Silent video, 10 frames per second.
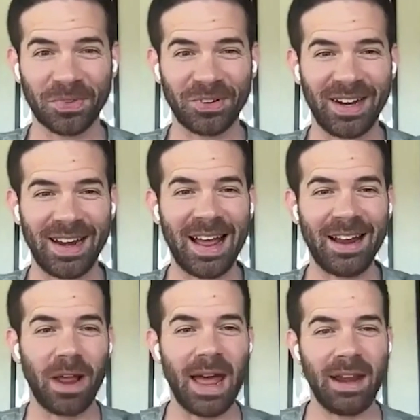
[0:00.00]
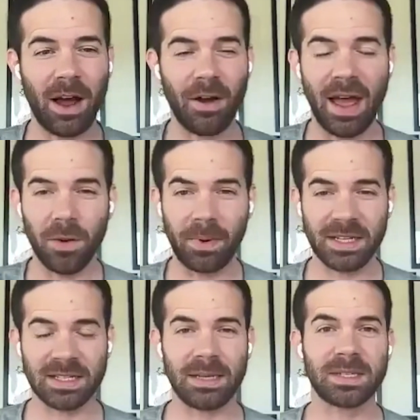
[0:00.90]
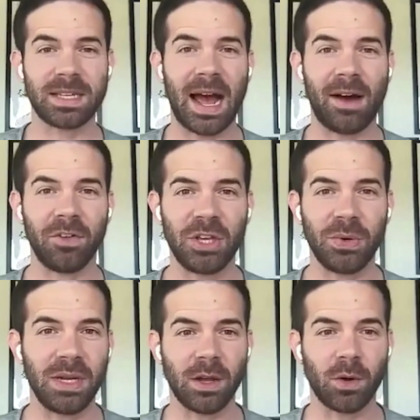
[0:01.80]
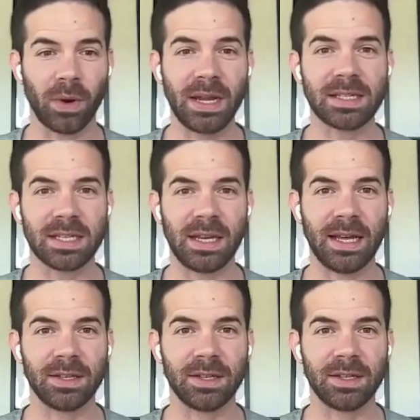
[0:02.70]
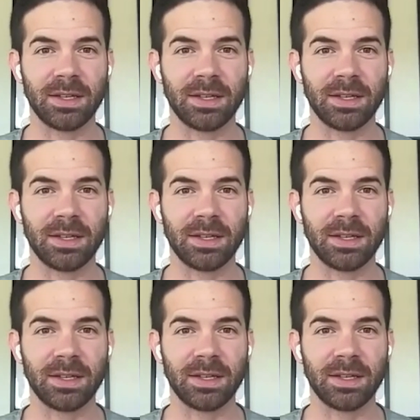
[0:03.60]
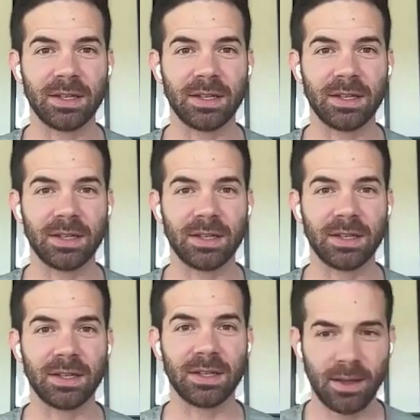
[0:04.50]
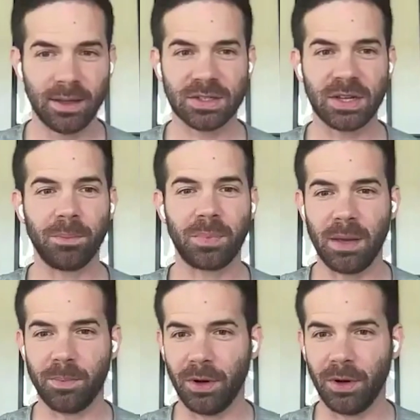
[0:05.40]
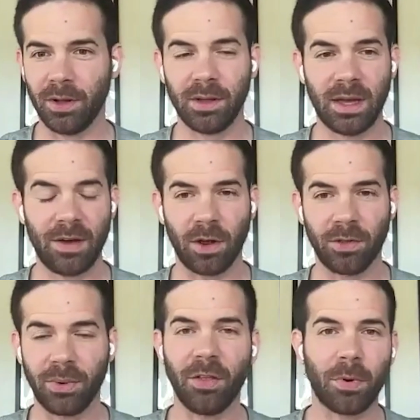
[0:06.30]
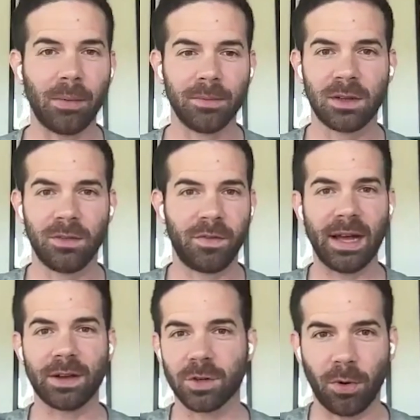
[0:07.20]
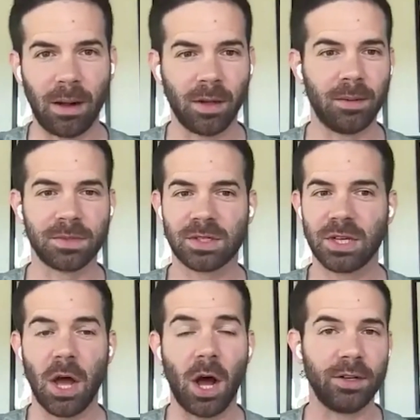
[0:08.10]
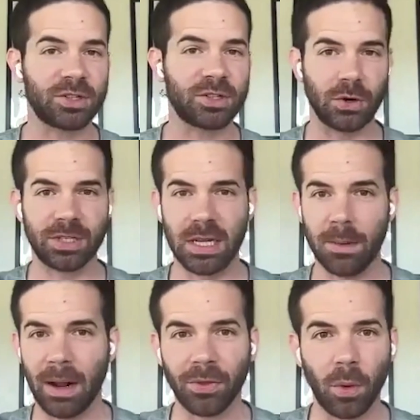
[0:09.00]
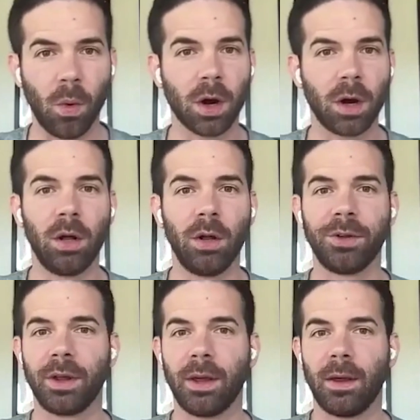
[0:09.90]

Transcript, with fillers: right? And, and everybody seems to have a unique reason as to why some people have gone through health problems, financial yeah. problems, uncertainty about the world,